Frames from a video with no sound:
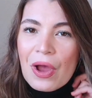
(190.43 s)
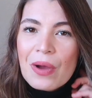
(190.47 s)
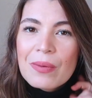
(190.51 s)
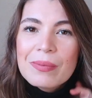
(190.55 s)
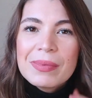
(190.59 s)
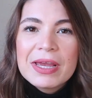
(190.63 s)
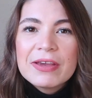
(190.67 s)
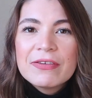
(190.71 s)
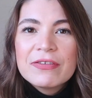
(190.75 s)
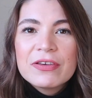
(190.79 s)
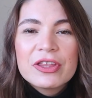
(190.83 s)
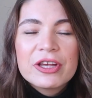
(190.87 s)

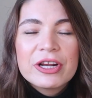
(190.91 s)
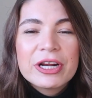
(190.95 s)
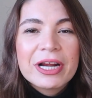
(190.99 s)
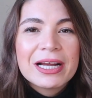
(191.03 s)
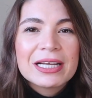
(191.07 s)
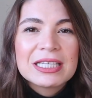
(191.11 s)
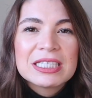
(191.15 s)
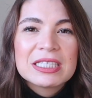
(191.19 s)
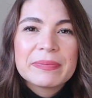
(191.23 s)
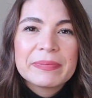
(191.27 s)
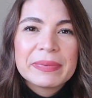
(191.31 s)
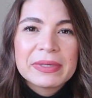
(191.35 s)
Maybe there
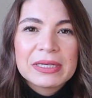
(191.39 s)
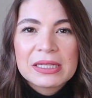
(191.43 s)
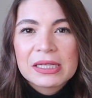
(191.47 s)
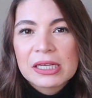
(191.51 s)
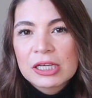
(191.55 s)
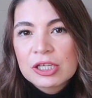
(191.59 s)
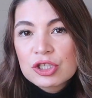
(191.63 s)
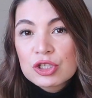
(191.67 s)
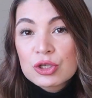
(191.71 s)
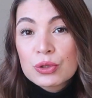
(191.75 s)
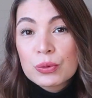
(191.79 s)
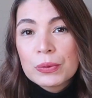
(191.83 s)
has been
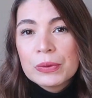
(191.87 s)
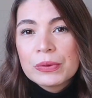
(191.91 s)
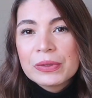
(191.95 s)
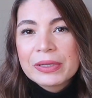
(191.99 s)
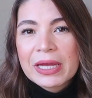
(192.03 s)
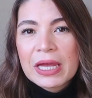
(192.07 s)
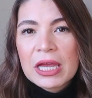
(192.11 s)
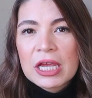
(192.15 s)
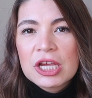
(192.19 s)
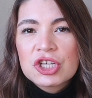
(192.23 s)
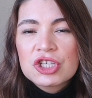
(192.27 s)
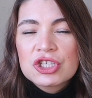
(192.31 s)
like 2
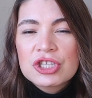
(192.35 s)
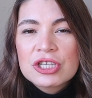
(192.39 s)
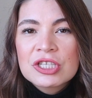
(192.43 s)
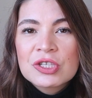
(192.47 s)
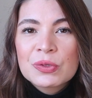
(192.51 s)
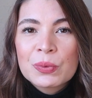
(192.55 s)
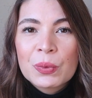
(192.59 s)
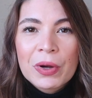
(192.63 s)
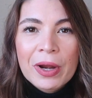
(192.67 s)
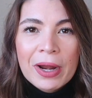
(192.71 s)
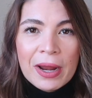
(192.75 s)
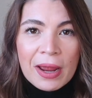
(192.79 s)

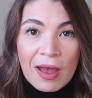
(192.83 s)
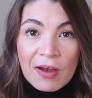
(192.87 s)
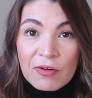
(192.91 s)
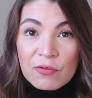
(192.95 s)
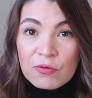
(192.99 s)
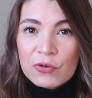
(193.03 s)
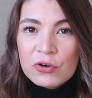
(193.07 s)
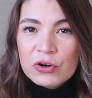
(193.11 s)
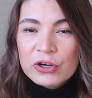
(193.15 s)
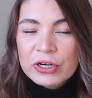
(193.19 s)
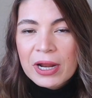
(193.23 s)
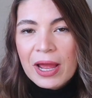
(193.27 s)
occasions where I
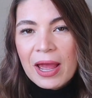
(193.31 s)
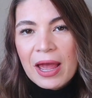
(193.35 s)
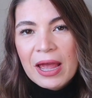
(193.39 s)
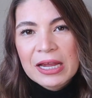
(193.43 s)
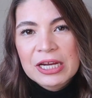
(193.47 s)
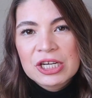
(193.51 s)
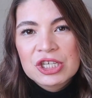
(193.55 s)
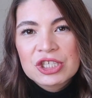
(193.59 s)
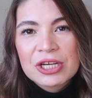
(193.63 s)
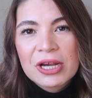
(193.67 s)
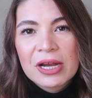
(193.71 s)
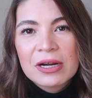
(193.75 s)
have worn
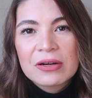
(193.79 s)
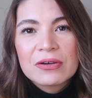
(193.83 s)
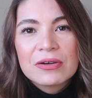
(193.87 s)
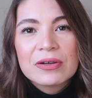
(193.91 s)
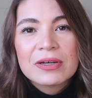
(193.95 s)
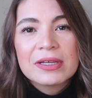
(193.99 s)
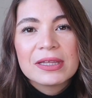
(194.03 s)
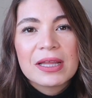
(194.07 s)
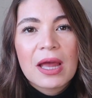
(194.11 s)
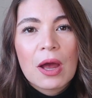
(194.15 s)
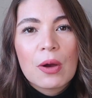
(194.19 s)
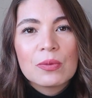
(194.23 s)
eyeshadow,
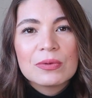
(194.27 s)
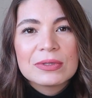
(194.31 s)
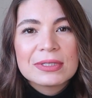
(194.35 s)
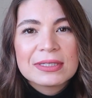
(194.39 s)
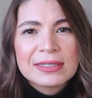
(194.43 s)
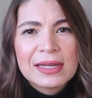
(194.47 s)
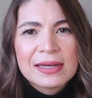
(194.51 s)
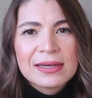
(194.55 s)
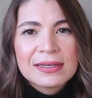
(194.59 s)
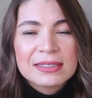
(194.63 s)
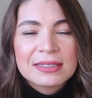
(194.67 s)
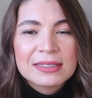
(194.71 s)
and that was
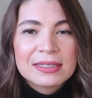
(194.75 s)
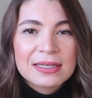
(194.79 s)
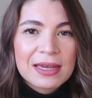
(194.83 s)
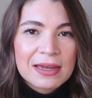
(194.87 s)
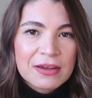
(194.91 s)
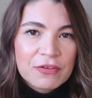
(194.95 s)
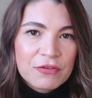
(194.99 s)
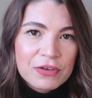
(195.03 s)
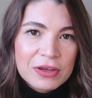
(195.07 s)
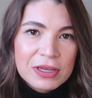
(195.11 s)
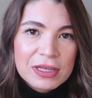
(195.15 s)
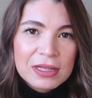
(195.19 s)

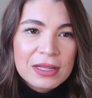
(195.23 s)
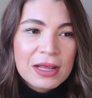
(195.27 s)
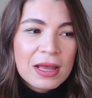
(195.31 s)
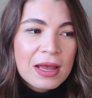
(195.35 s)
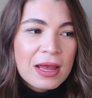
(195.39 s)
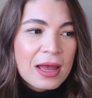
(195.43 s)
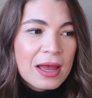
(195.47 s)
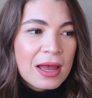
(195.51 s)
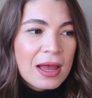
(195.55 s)
Thanksgiving.